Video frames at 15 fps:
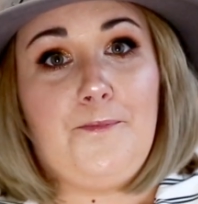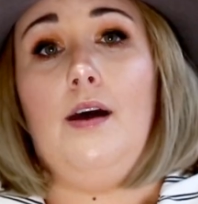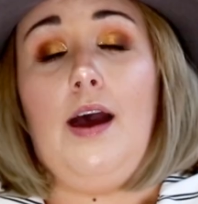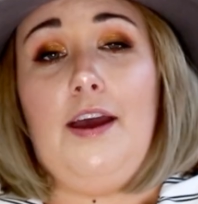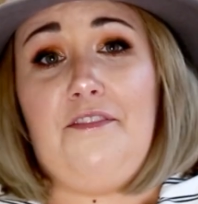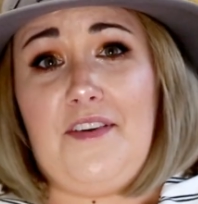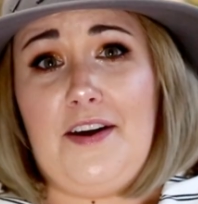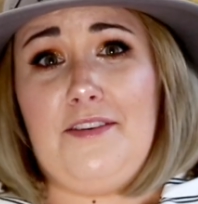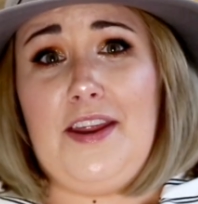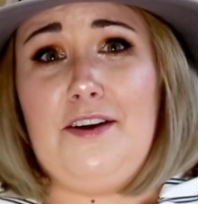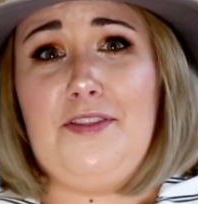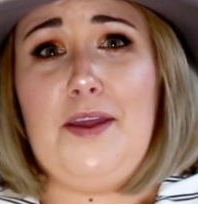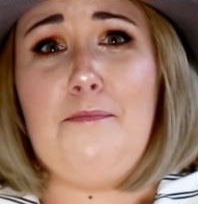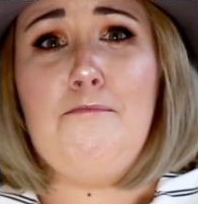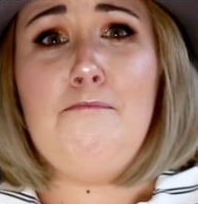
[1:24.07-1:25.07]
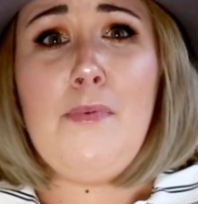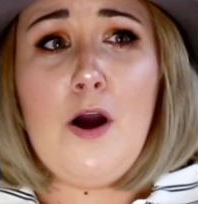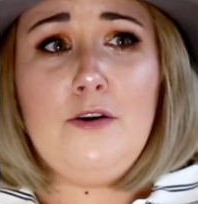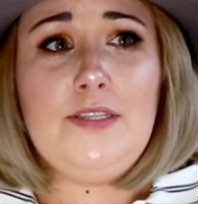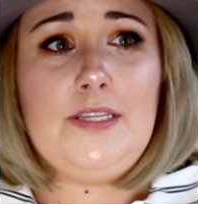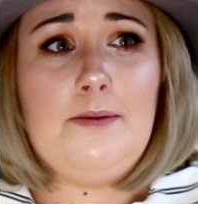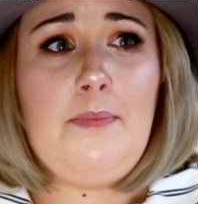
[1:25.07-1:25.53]
I found out that
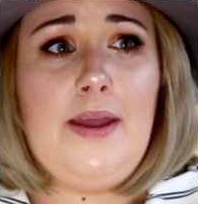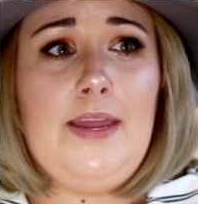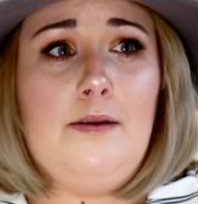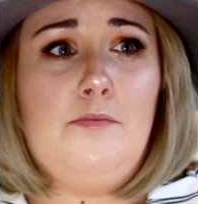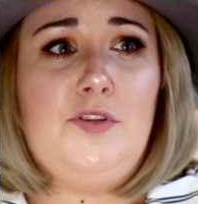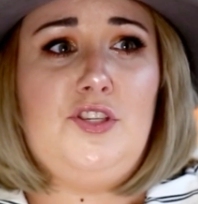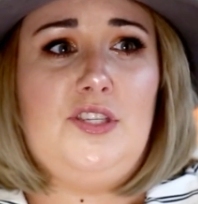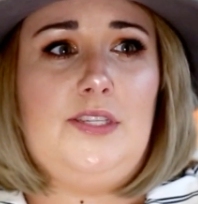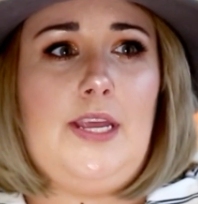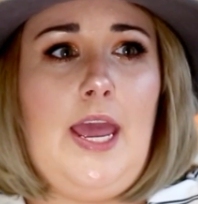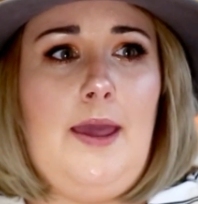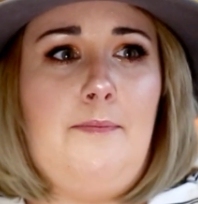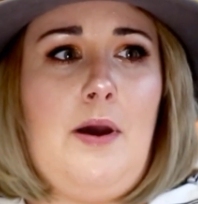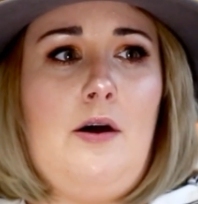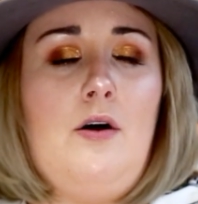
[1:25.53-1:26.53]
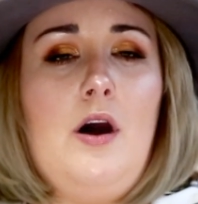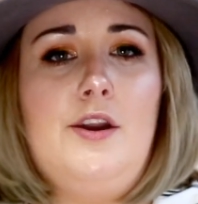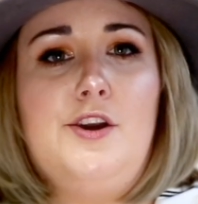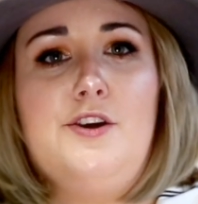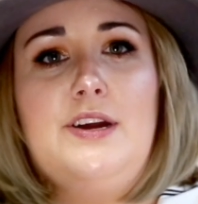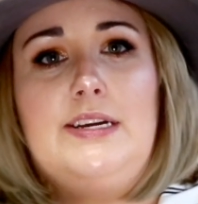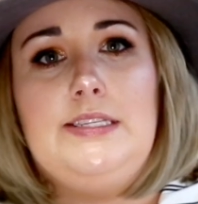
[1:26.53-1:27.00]
most of my images came out
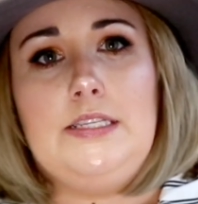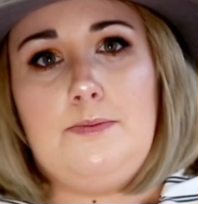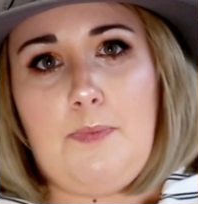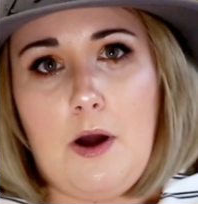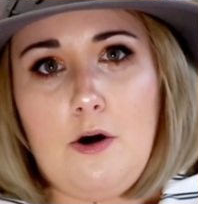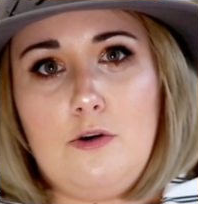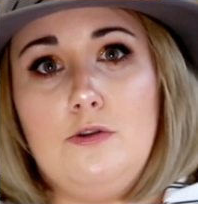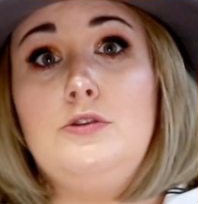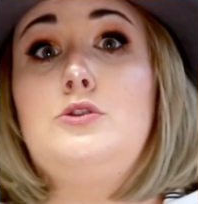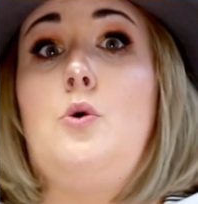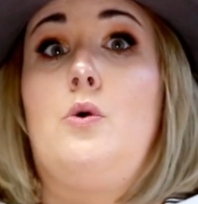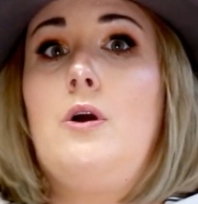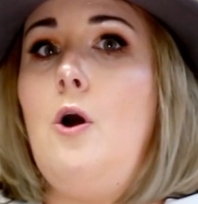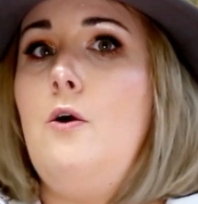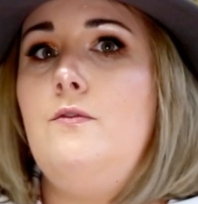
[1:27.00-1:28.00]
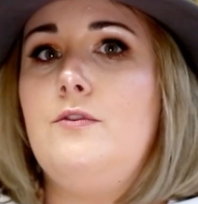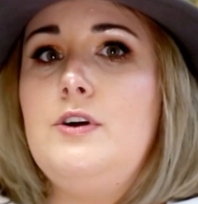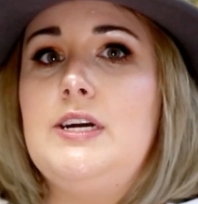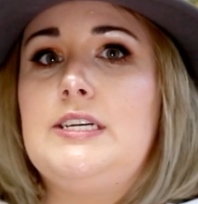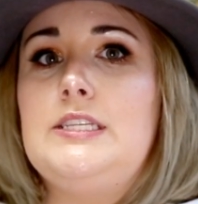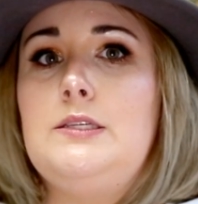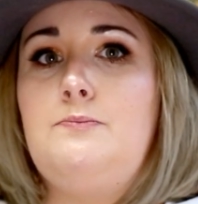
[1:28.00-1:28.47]
underexposed or
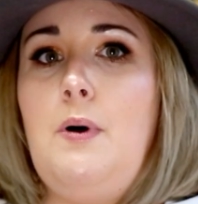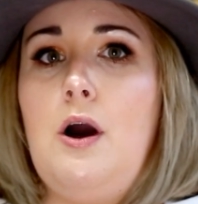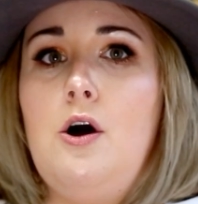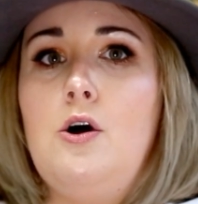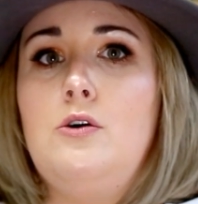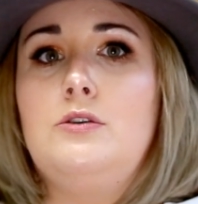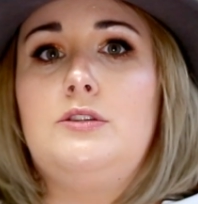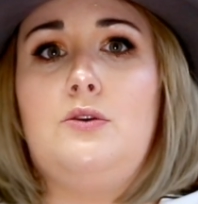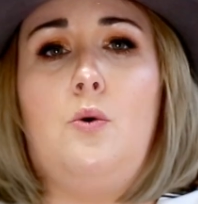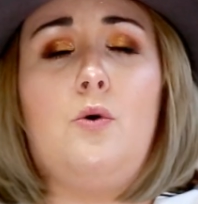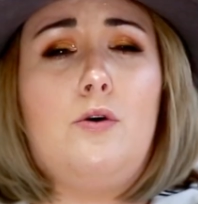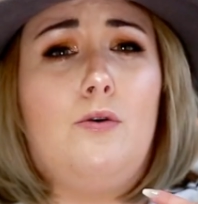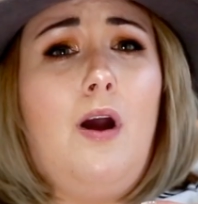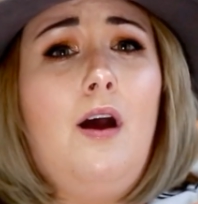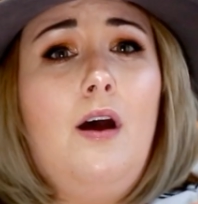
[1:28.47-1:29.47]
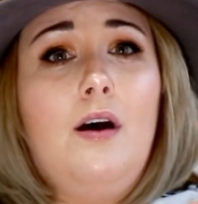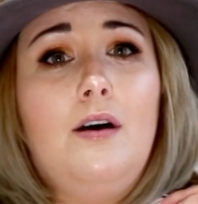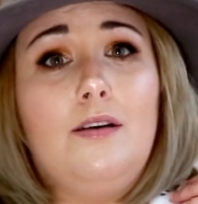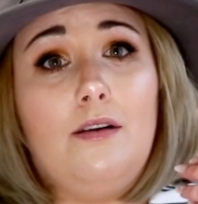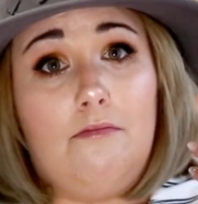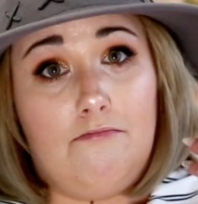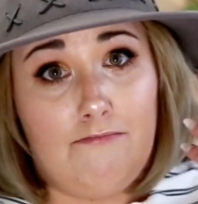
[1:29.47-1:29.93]
overexposed, or
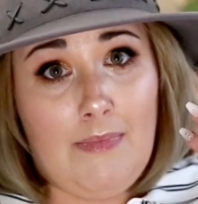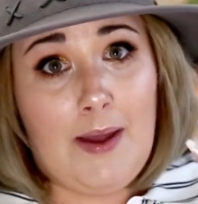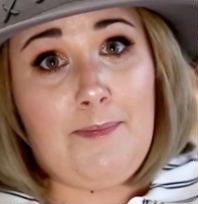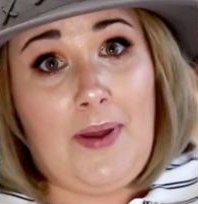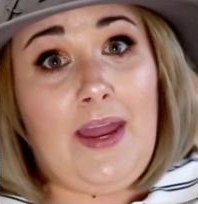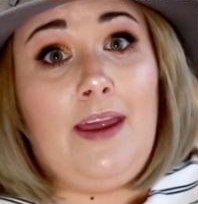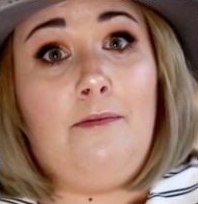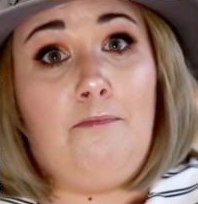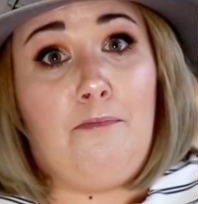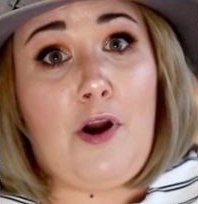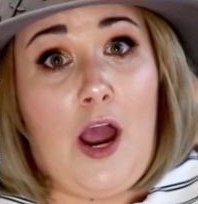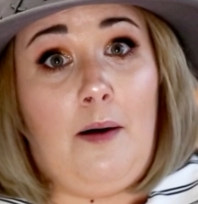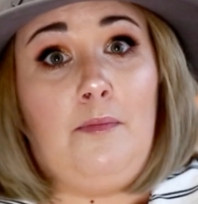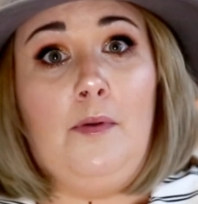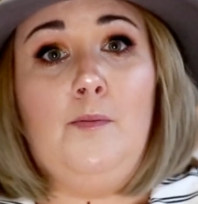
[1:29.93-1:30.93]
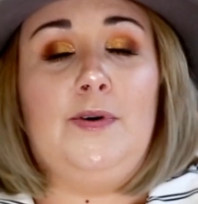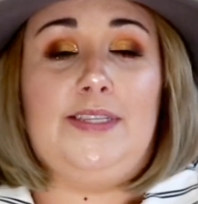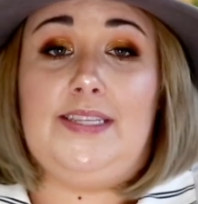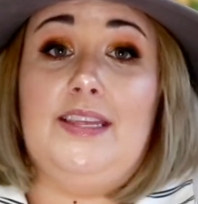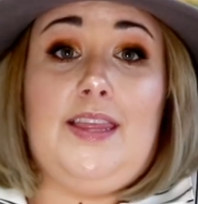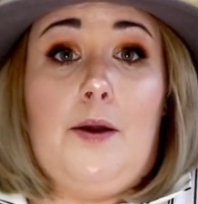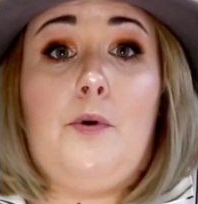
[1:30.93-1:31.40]
my main problem was
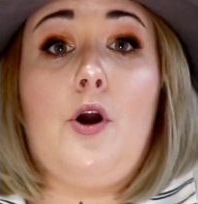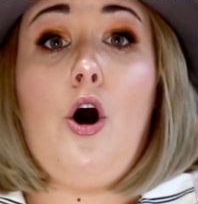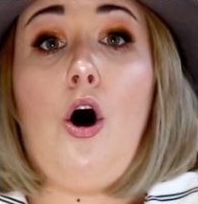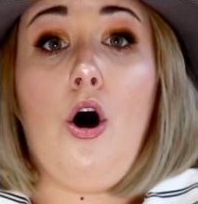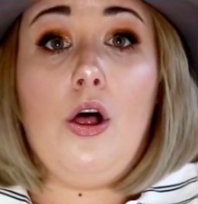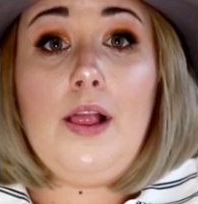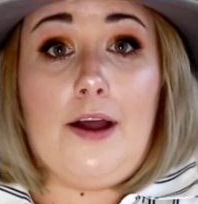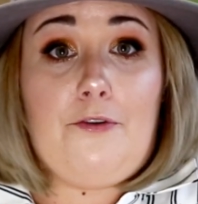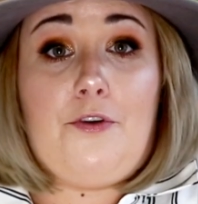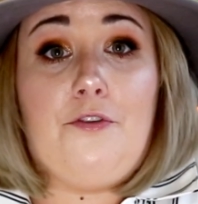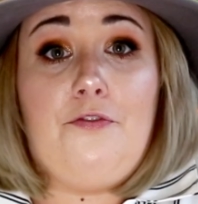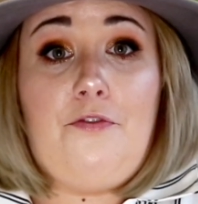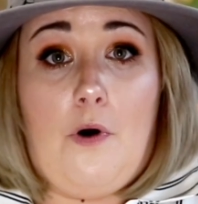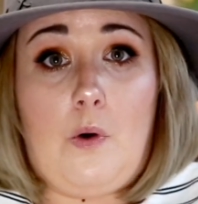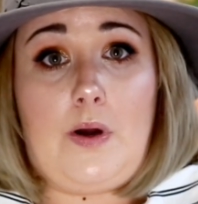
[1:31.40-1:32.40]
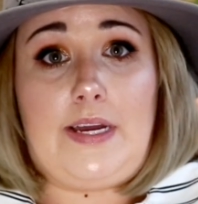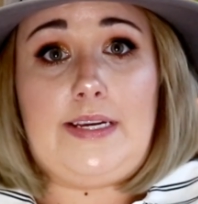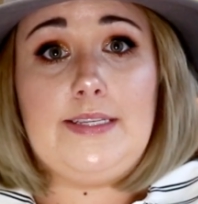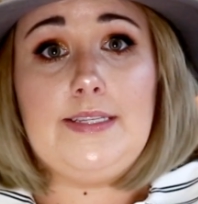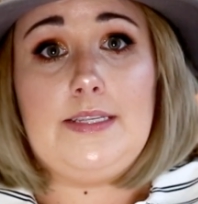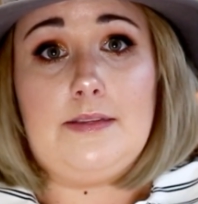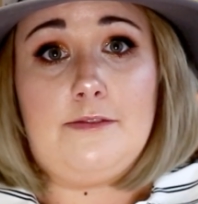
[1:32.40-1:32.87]
that they were all out of
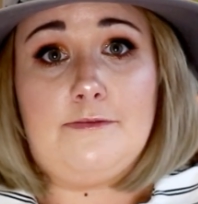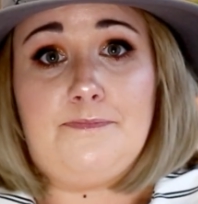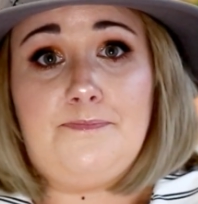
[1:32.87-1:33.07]
focus.